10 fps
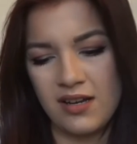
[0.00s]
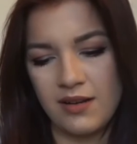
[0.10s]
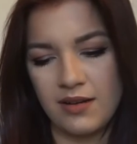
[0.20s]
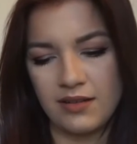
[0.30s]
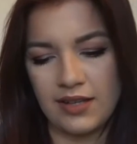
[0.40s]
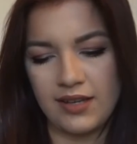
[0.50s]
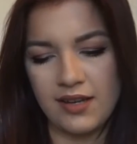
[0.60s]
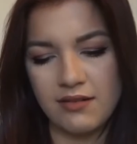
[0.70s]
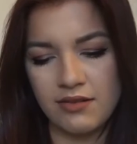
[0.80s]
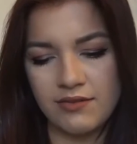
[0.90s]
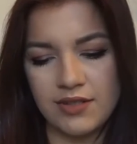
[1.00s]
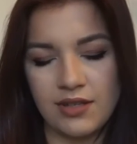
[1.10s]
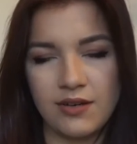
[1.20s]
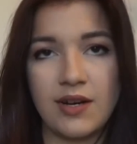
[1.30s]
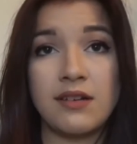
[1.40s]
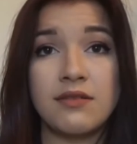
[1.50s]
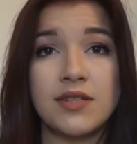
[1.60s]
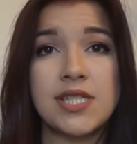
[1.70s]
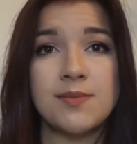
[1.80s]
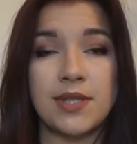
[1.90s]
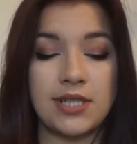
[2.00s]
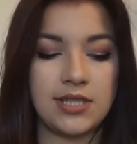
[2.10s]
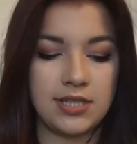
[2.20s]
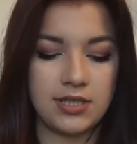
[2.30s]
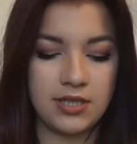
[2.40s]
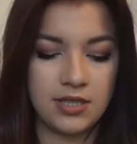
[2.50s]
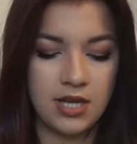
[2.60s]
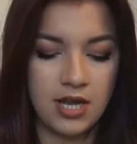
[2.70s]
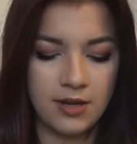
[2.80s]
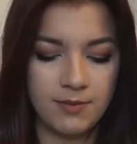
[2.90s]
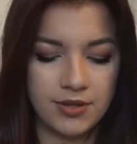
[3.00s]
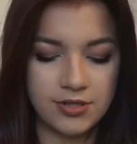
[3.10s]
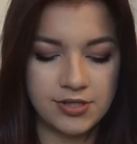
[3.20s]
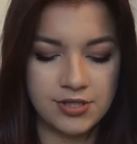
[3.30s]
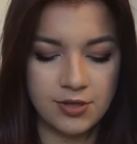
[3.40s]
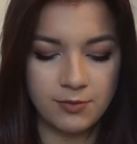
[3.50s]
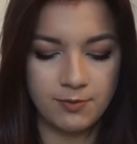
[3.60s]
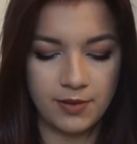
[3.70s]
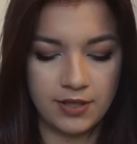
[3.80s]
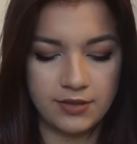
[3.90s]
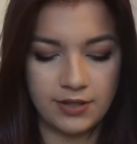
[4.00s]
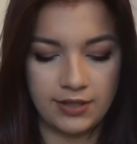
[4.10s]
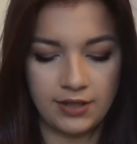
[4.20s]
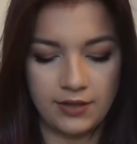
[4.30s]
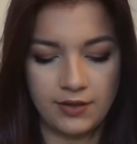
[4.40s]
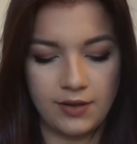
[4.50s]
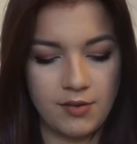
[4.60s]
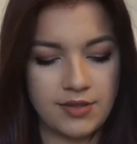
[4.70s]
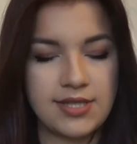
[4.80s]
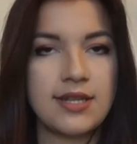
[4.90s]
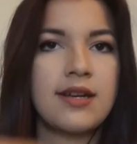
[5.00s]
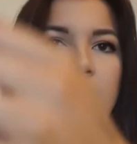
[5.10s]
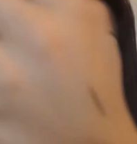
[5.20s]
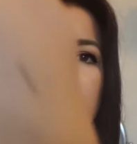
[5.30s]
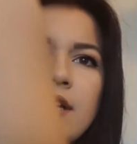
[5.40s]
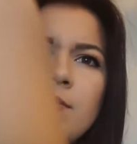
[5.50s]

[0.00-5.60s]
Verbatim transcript: uh, like, I don't even know how to explain it. But they're so buttery though. Oh, it's like kind of like